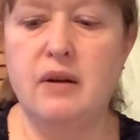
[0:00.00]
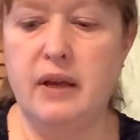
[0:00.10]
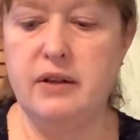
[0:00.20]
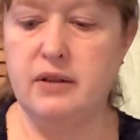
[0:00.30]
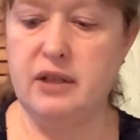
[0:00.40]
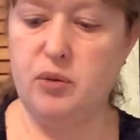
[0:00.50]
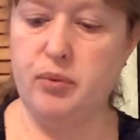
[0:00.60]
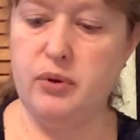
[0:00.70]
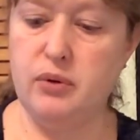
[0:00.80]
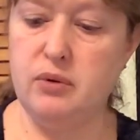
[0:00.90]
didn't
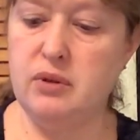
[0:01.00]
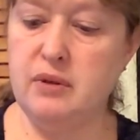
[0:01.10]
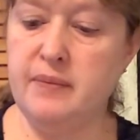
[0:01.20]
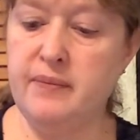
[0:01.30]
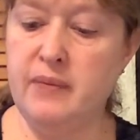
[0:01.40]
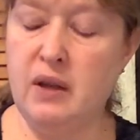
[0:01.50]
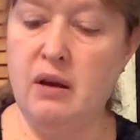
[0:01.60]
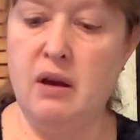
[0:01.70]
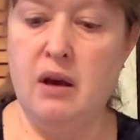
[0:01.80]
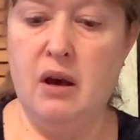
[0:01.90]
produce.
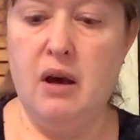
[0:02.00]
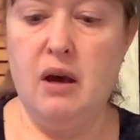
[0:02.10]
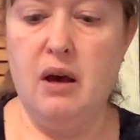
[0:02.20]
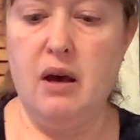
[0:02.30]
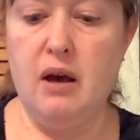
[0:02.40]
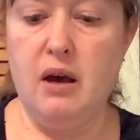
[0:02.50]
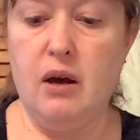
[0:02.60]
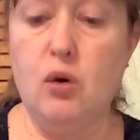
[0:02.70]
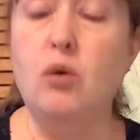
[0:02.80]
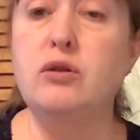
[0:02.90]

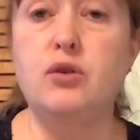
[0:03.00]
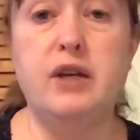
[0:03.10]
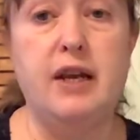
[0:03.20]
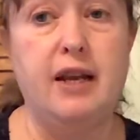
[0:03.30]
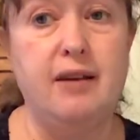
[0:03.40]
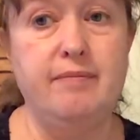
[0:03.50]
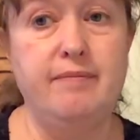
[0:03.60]
Golden zucchini,